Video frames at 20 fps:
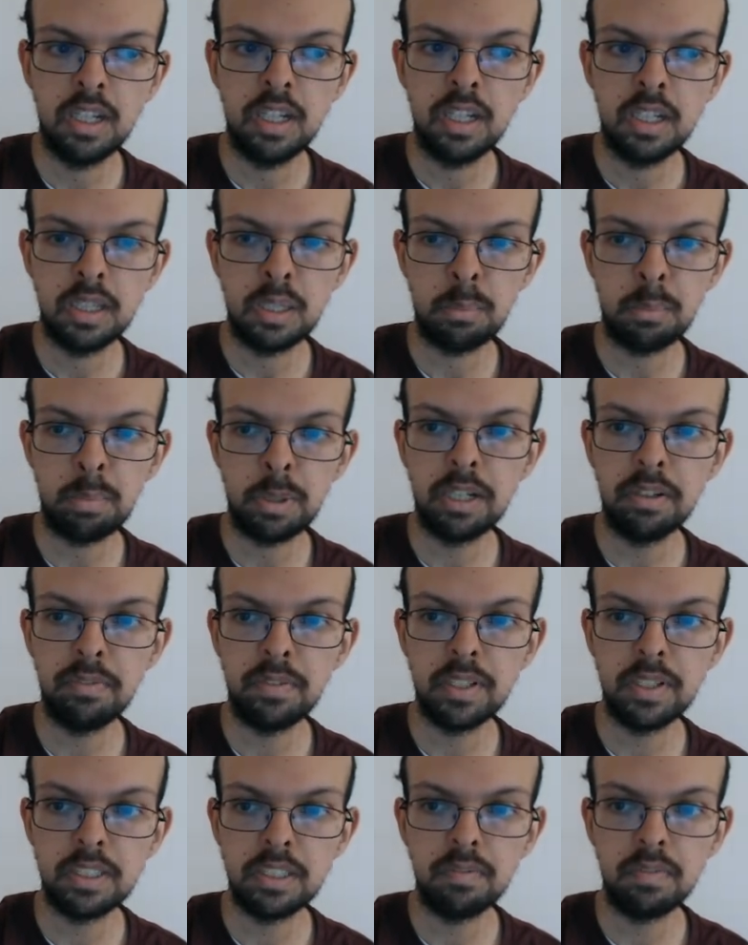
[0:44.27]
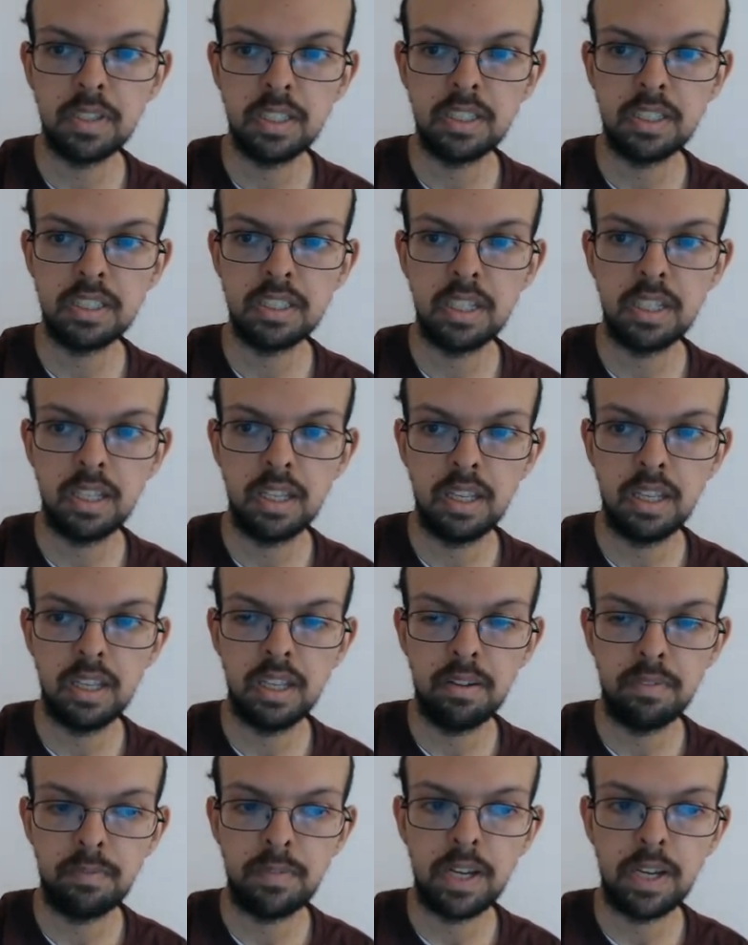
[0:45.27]
The benefits of this
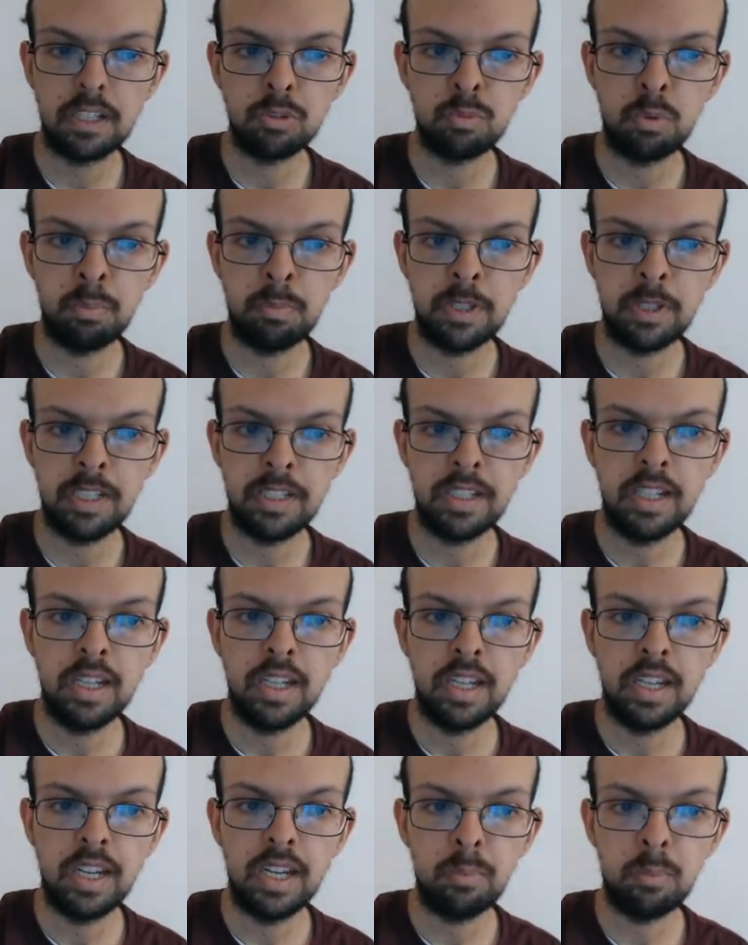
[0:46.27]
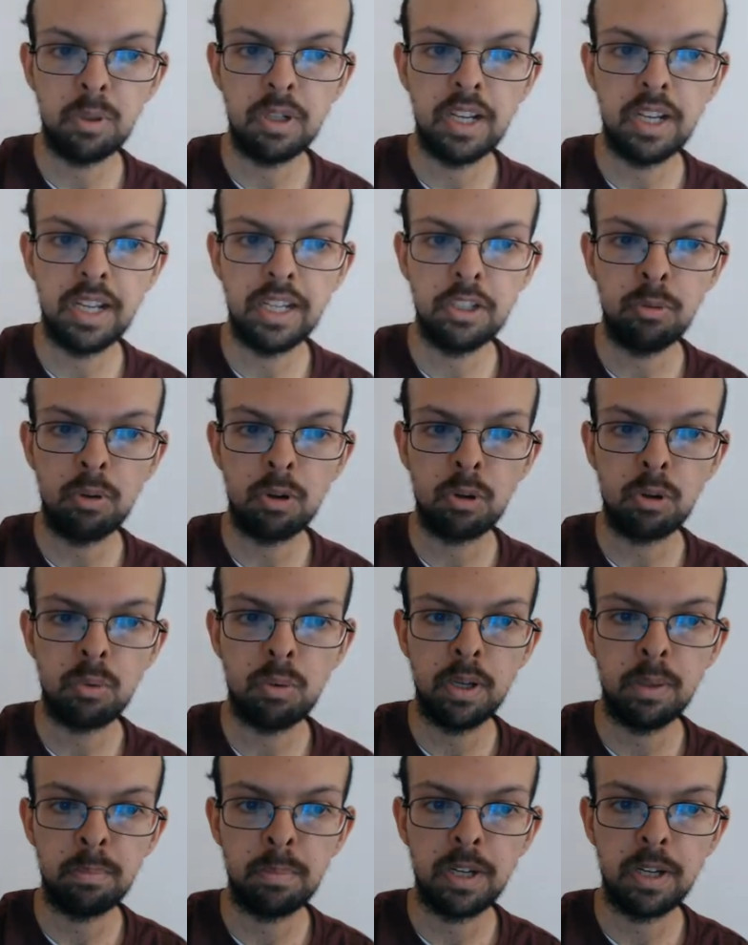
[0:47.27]
effect would be it would let you
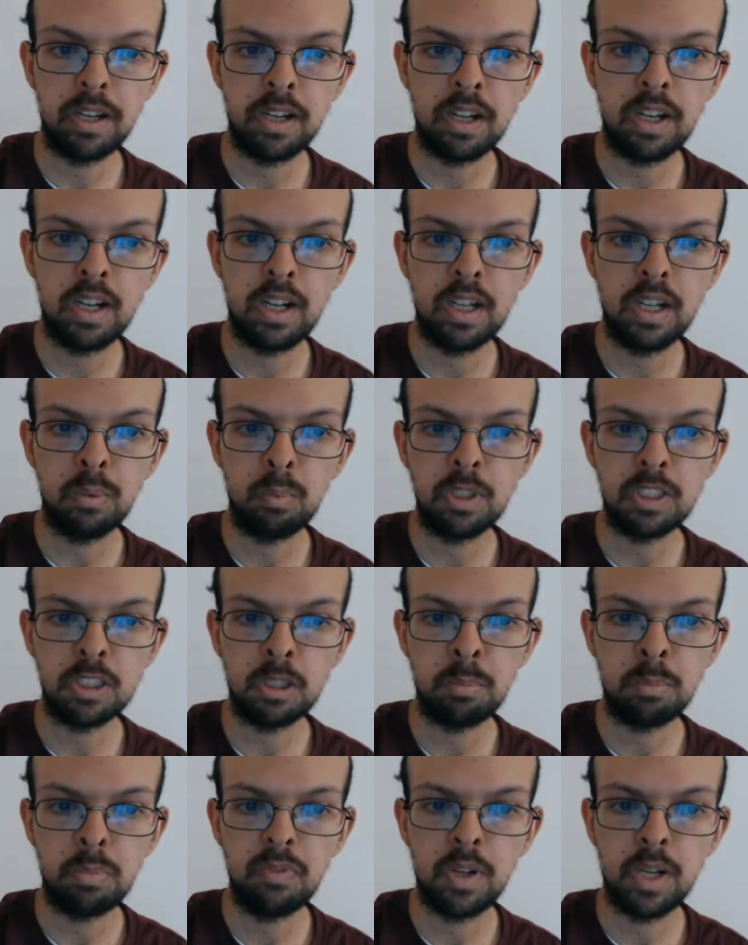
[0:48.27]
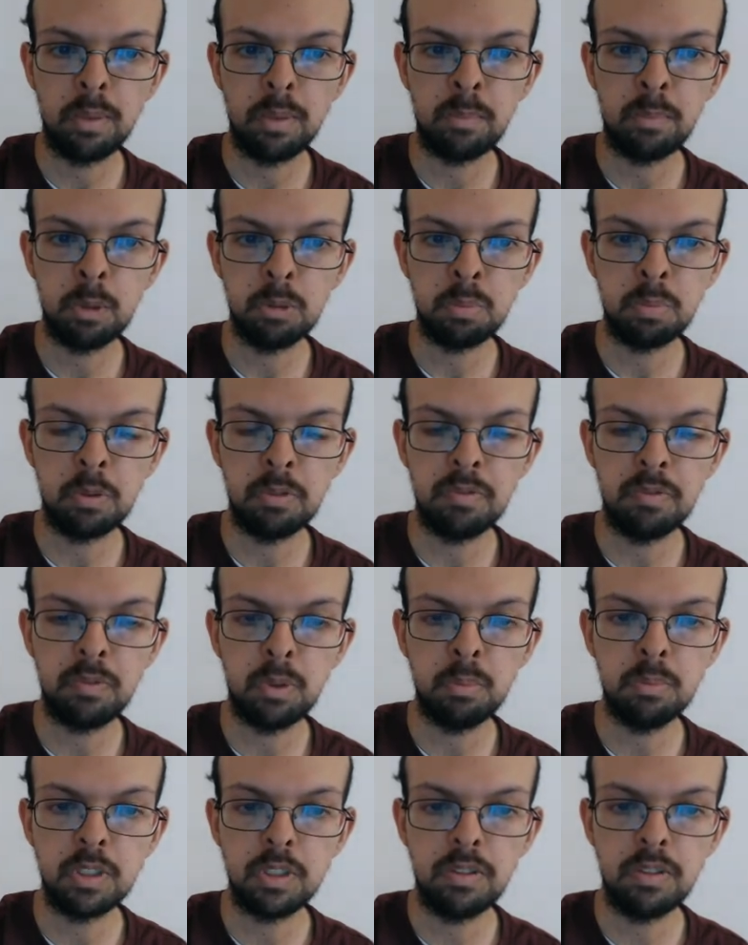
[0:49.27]
equip a card which can provide multiple
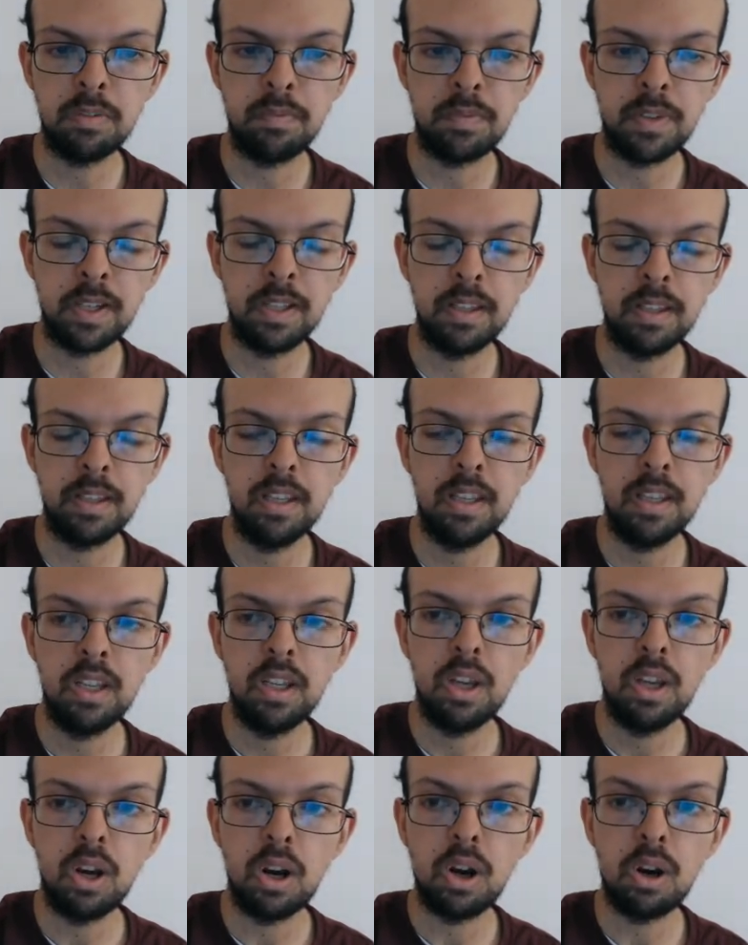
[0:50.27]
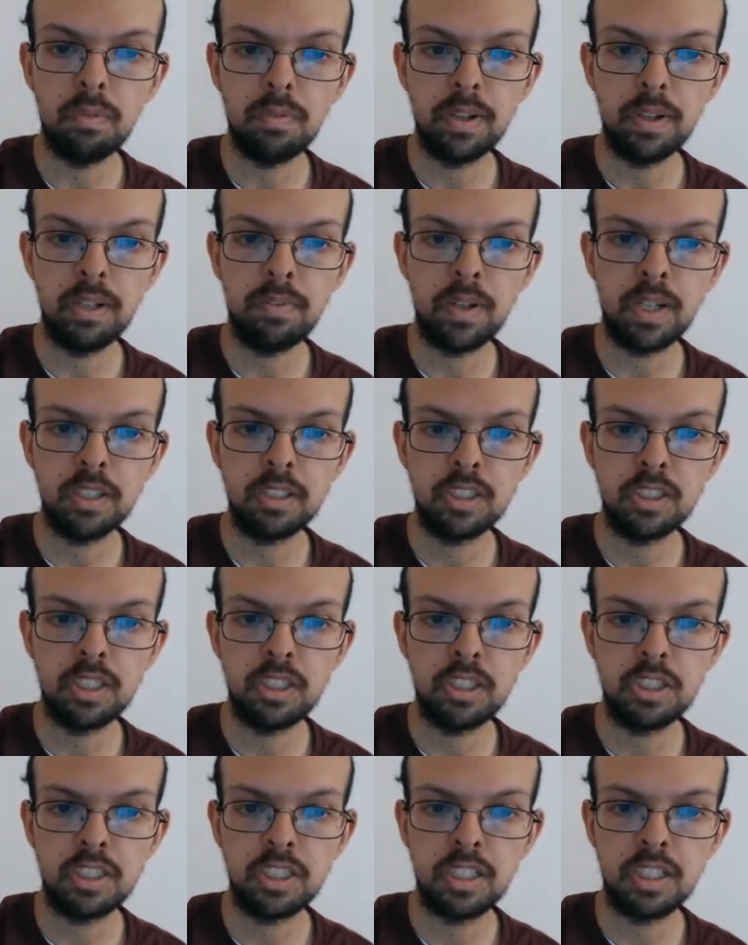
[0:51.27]
forms of, adva of advantage
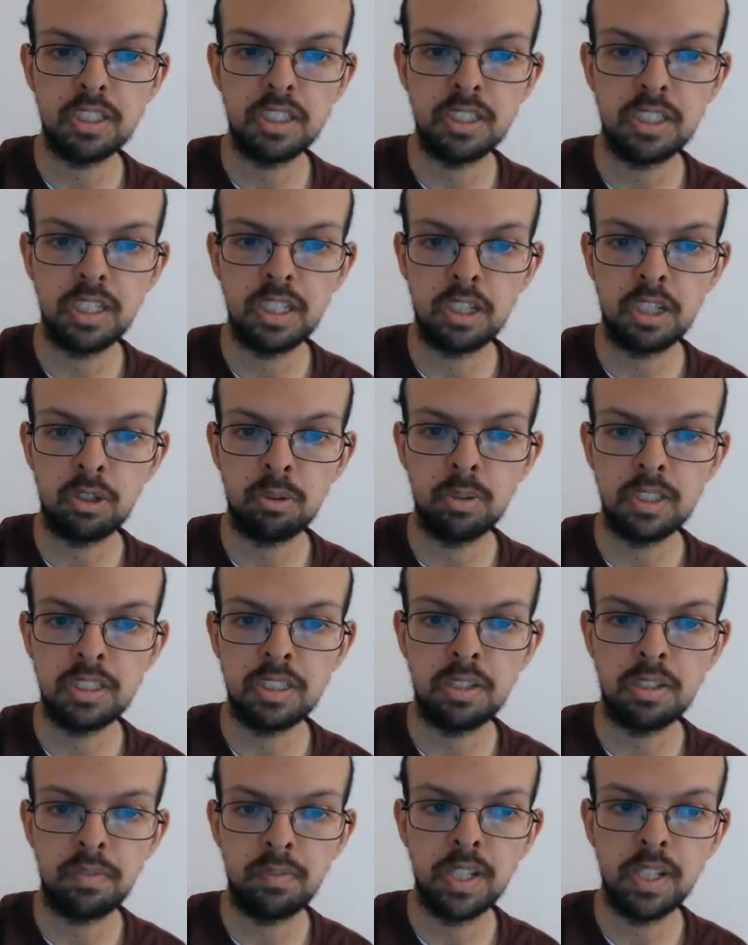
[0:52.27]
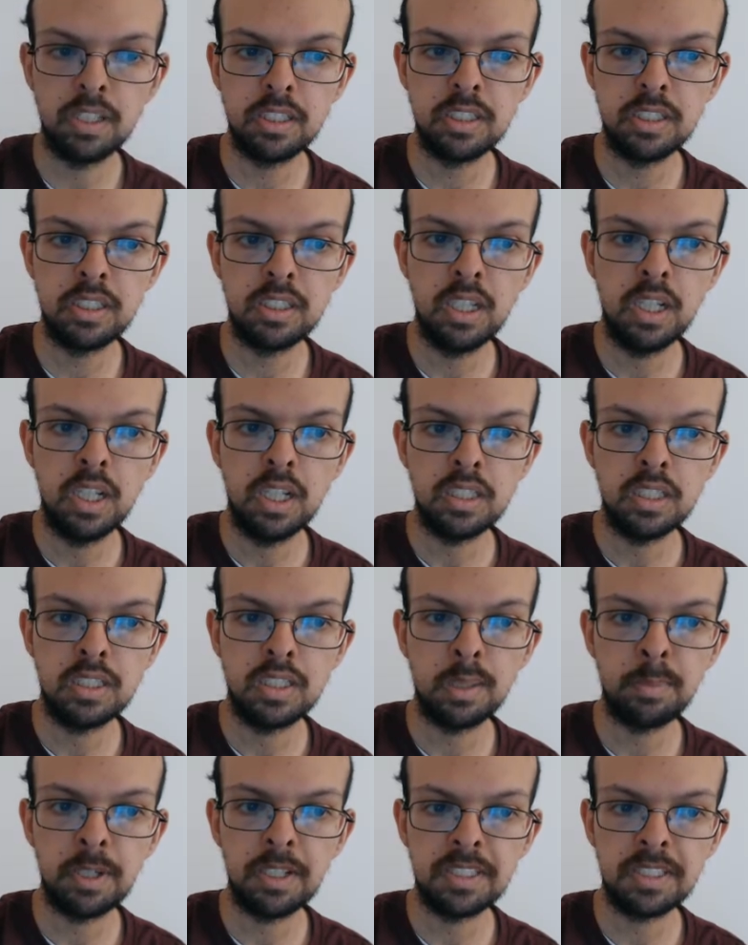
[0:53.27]
such as increased defense,
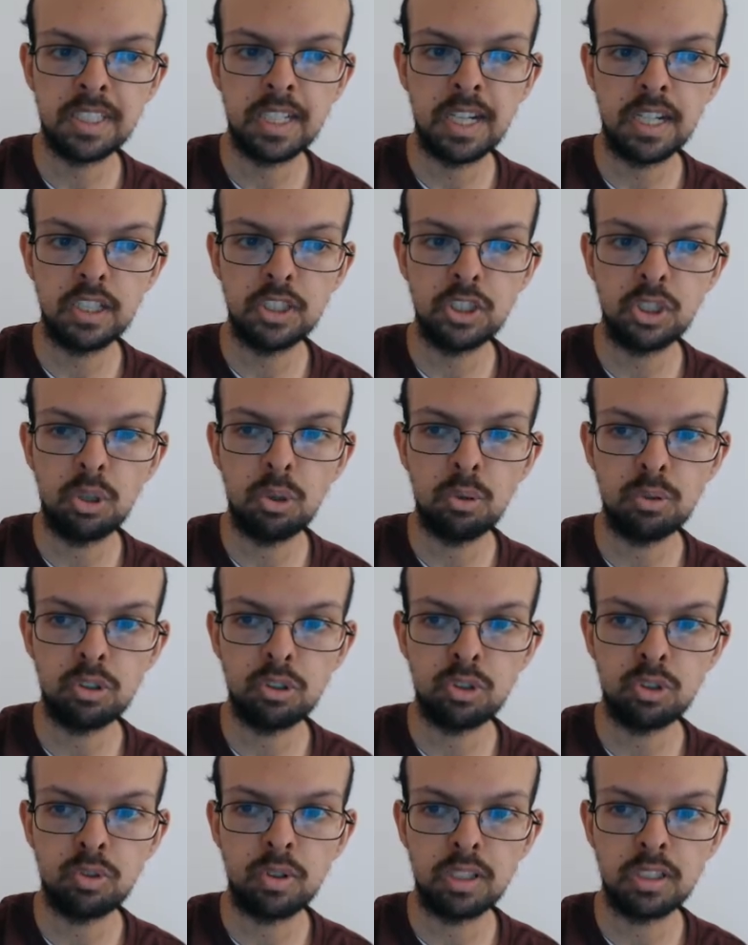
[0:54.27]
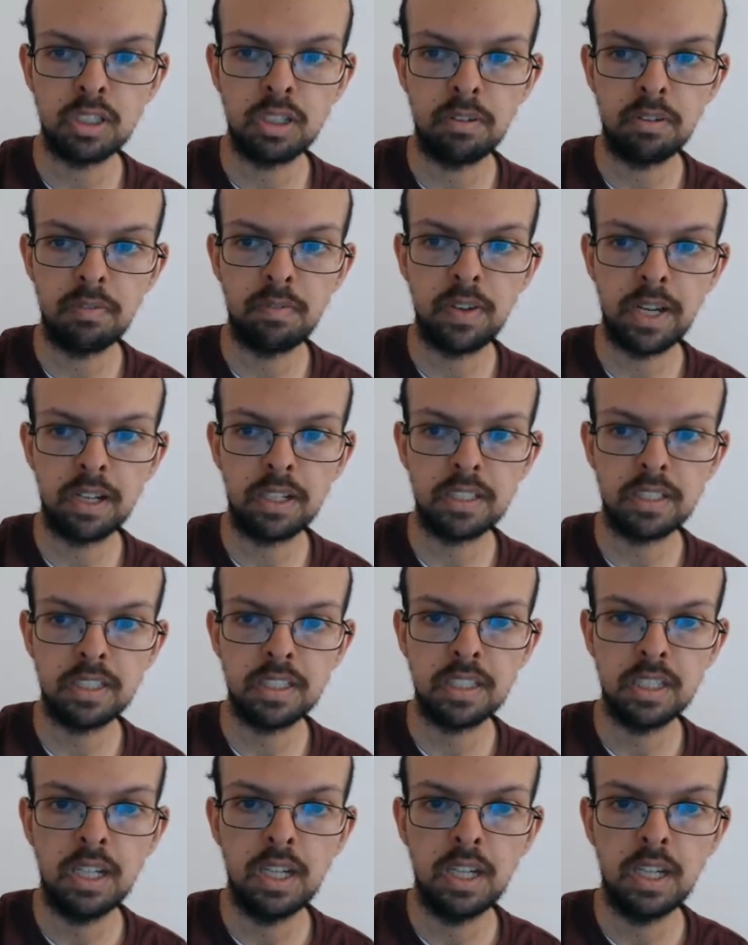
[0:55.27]
double attacks or destruction effects,